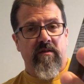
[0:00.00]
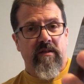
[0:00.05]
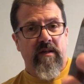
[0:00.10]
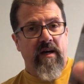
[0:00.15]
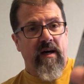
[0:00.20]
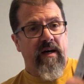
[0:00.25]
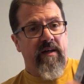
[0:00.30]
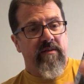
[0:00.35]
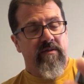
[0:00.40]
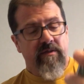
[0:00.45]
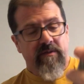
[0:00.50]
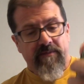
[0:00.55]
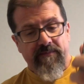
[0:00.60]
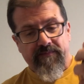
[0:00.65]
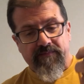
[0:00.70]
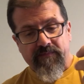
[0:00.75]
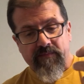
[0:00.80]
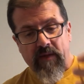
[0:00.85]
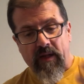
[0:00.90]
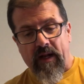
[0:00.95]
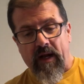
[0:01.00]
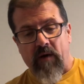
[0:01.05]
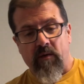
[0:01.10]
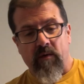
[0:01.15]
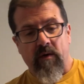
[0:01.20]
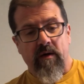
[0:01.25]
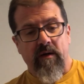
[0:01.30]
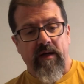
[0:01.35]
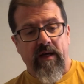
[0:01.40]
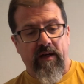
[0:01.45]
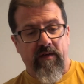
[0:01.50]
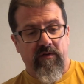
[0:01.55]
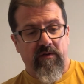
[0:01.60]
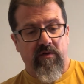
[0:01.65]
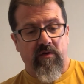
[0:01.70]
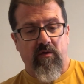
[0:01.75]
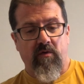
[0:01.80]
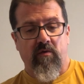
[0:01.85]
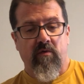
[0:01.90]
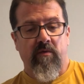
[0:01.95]
guys. And I will get
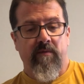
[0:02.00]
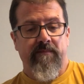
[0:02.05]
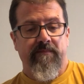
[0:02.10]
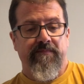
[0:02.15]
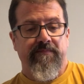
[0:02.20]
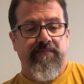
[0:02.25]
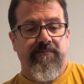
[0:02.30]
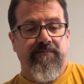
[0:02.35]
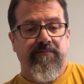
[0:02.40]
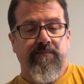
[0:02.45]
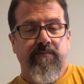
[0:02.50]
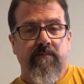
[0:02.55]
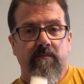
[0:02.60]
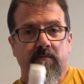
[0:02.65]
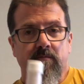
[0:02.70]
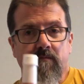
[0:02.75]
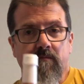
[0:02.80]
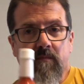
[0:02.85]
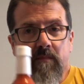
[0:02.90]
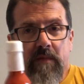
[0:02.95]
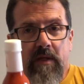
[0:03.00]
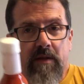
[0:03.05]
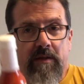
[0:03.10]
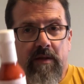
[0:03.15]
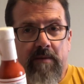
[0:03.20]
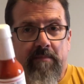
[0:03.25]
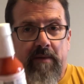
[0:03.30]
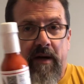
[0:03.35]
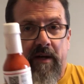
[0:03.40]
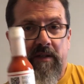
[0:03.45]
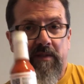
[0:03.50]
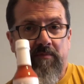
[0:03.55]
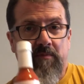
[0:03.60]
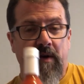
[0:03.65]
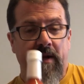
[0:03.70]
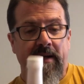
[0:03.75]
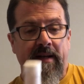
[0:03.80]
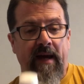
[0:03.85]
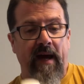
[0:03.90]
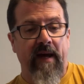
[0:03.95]
to the bear
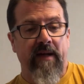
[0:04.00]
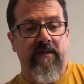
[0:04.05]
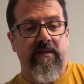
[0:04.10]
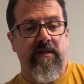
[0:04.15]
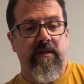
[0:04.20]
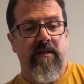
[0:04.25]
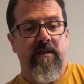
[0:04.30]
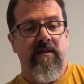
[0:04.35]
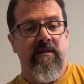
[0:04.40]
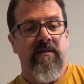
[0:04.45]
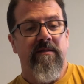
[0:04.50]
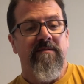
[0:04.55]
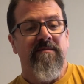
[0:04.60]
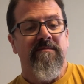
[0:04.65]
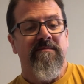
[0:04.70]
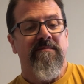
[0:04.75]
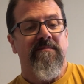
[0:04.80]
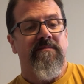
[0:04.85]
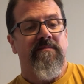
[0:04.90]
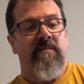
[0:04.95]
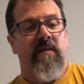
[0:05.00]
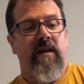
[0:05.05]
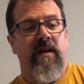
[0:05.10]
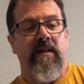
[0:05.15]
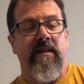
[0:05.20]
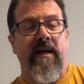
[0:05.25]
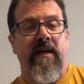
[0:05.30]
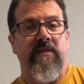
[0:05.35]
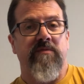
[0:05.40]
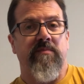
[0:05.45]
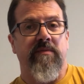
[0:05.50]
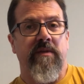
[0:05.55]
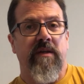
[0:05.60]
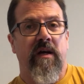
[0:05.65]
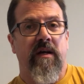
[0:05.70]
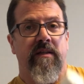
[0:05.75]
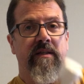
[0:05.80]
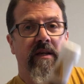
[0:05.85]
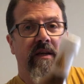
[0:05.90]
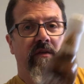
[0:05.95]
spray next. And last but
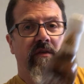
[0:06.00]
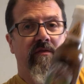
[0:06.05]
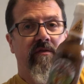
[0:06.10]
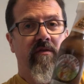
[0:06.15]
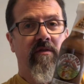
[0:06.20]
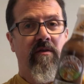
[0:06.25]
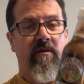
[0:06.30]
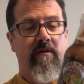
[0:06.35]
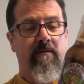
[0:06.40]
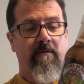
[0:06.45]
not least,